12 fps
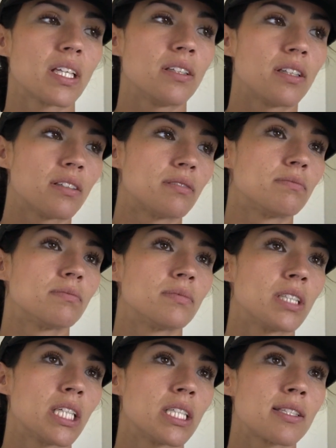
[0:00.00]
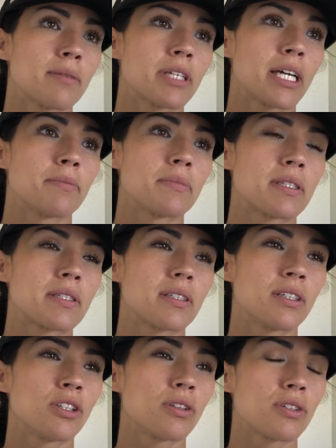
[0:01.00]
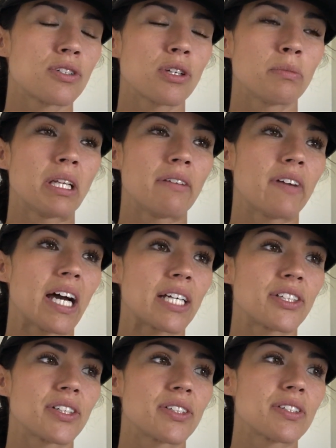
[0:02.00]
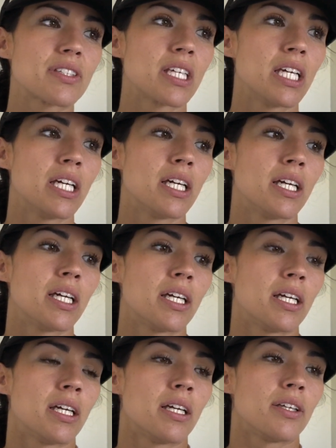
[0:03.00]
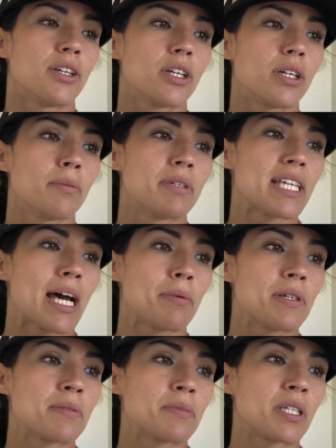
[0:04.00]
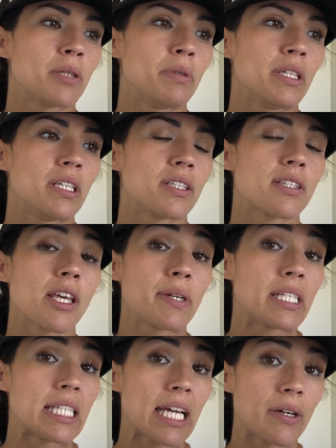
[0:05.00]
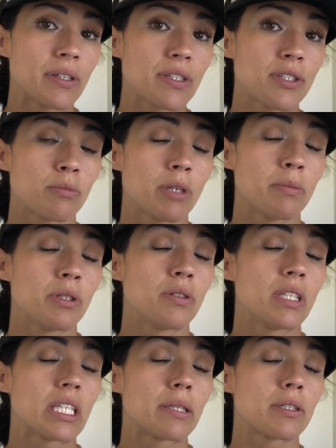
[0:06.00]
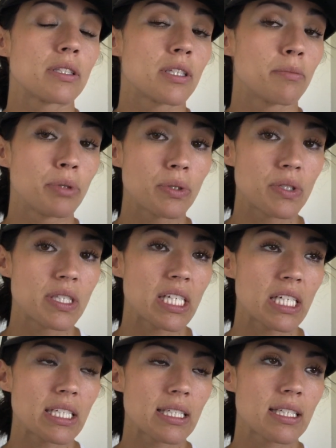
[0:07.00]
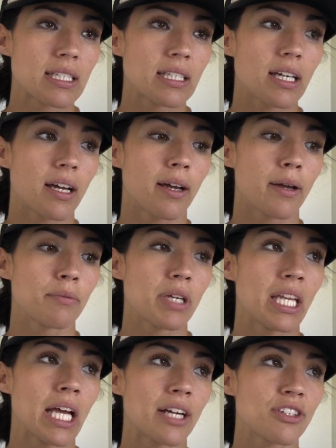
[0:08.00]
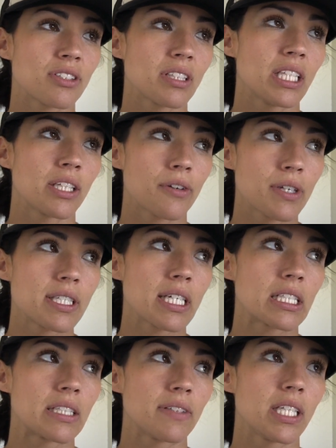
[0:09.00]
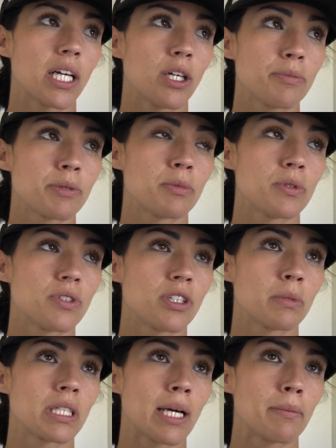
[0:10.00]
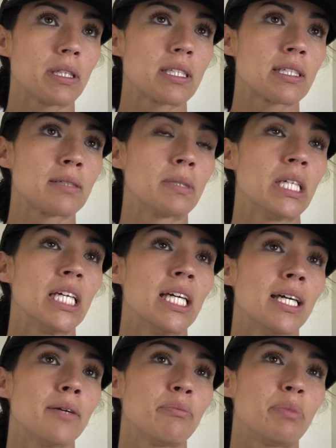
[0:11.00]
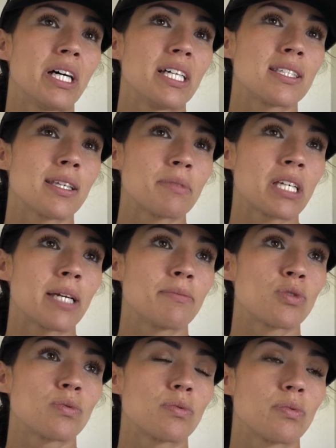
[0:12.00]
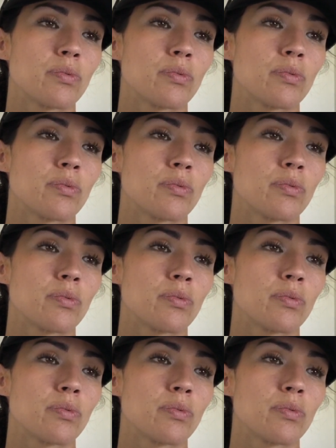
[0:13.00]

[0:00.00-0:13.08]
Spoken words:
You know, sometimes, you know, there's so many factors. Your metabolism could be slowing down, and so maybe you need it to boost it, and actually increased activity helps boost your metabolism. But sometimes,